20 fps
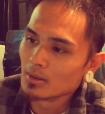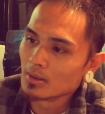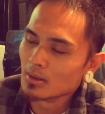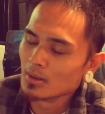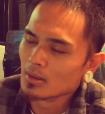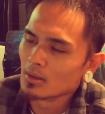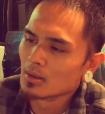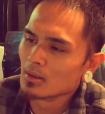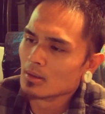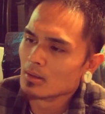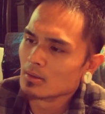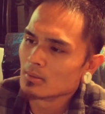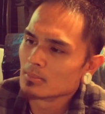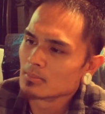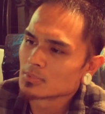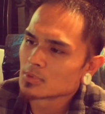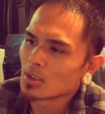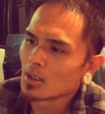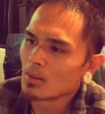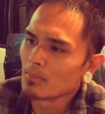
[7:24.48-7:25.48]

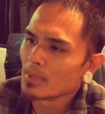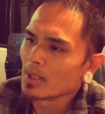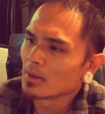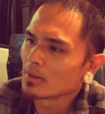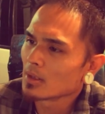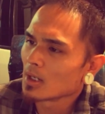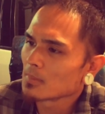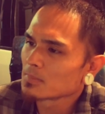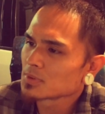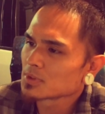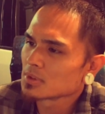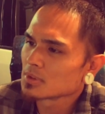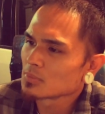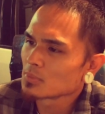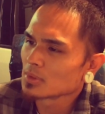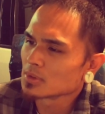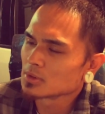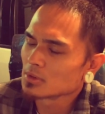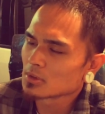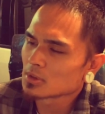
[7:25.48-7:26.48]
Top mount options
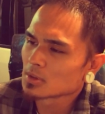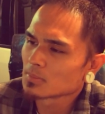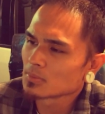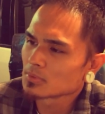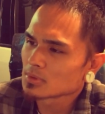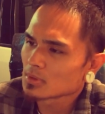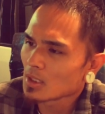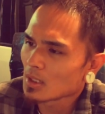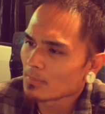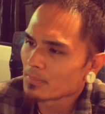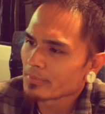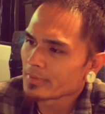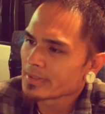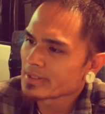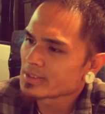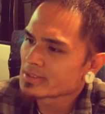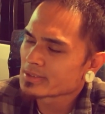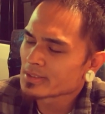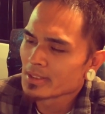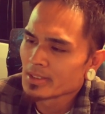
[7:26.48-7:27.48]
with adjustable top
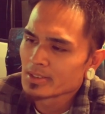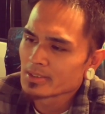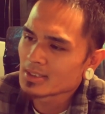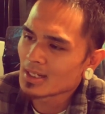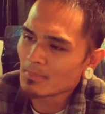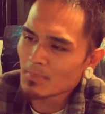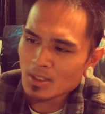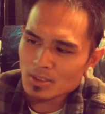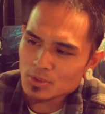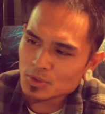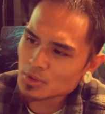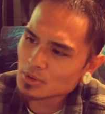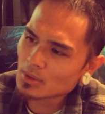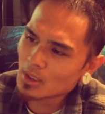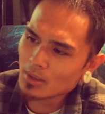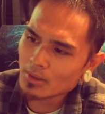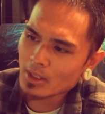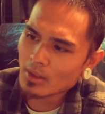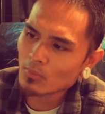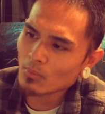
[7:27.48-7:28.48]
plates. So I'm not sure
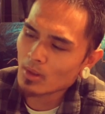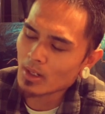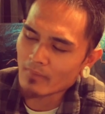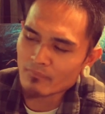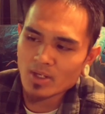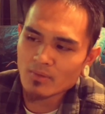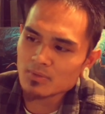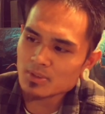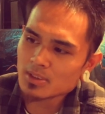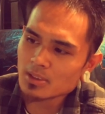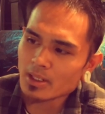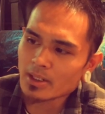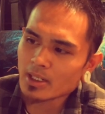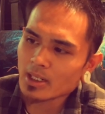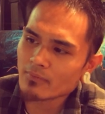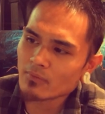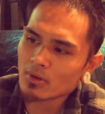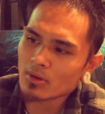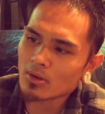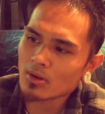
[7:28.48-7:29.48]
how they run. I've never seen
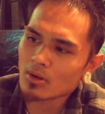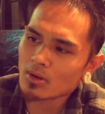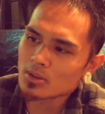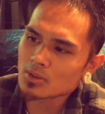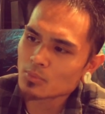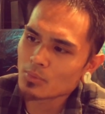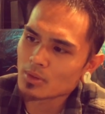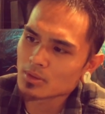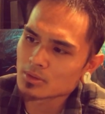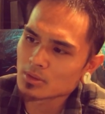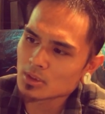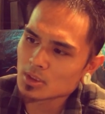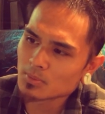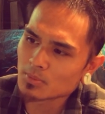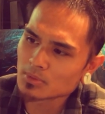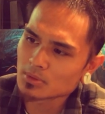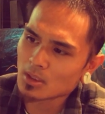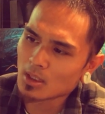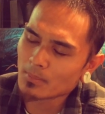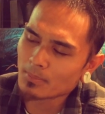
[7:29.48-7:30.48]
any of our cars with
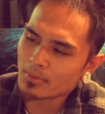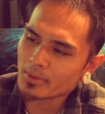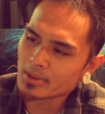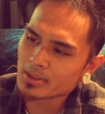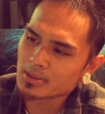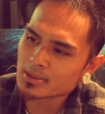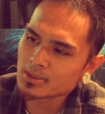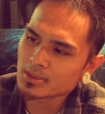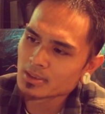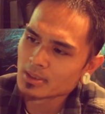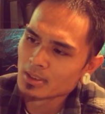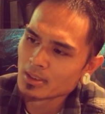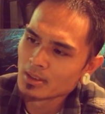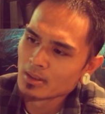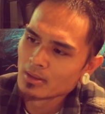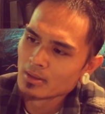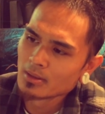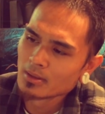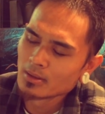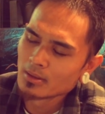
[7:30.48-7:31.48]
adjustable top plates.
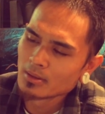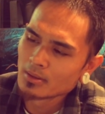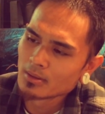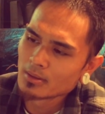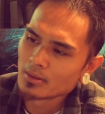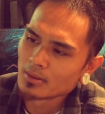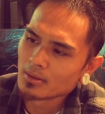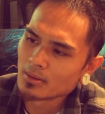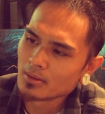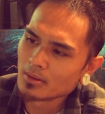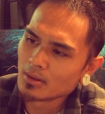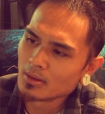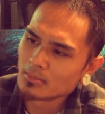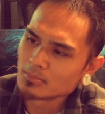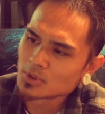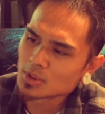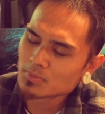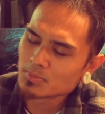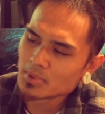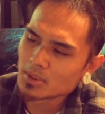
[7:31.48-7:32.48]

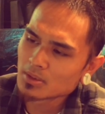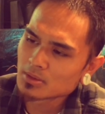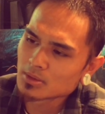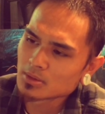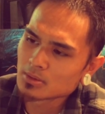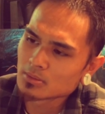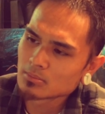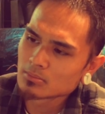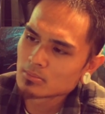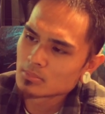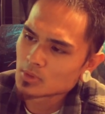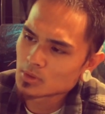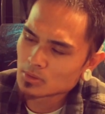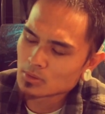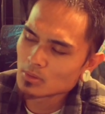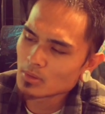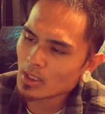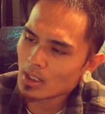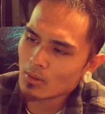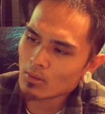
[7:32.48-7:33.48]
Just because
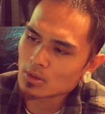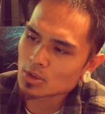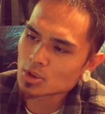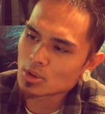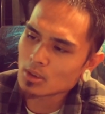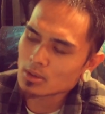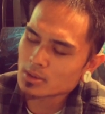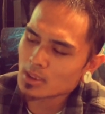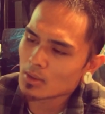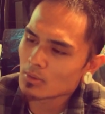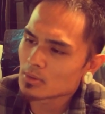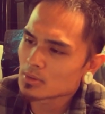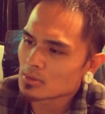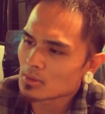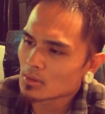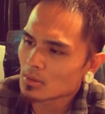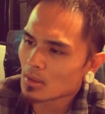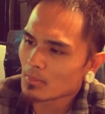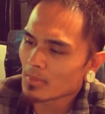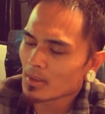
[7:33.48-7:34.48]
due to how our shock towers
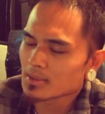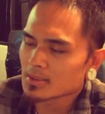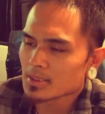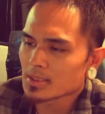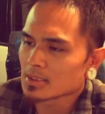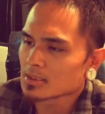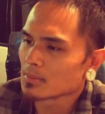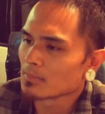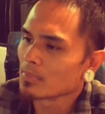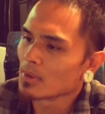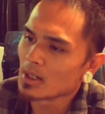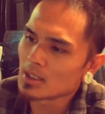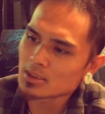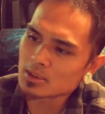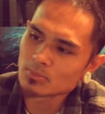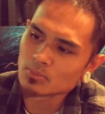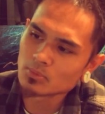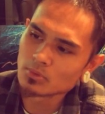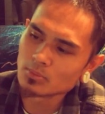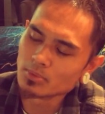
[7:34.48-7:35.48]
are. I'm not saying it's
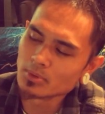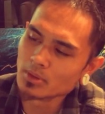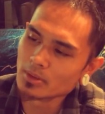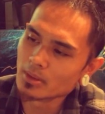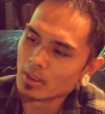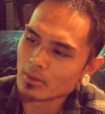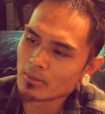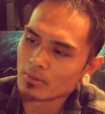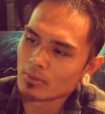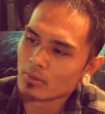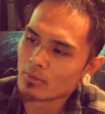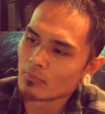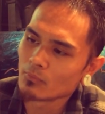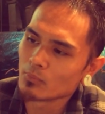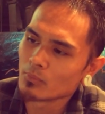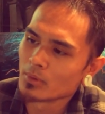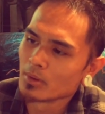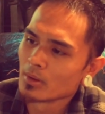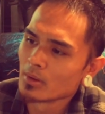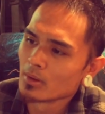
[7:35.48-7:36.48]
impossible, but I don't know
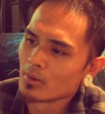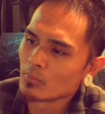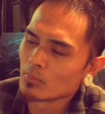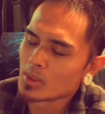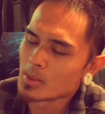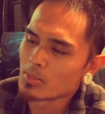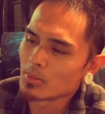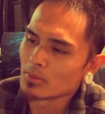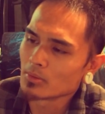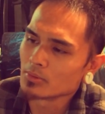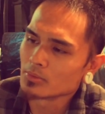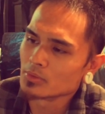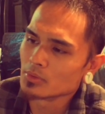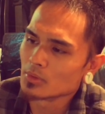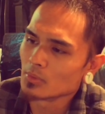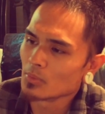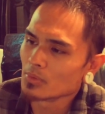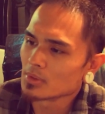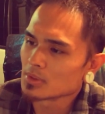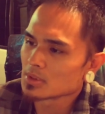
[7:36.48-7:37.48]
if we'd be able to
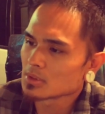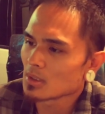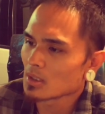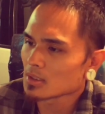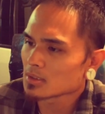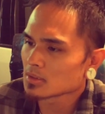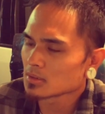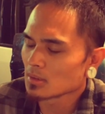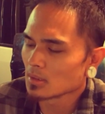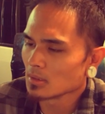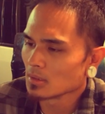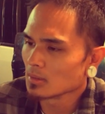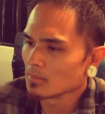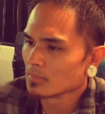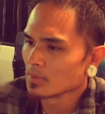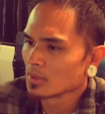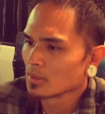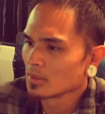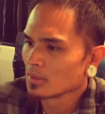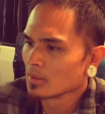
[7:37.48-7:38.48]
do it with a stock
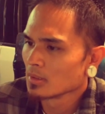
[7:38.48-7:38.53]
setup.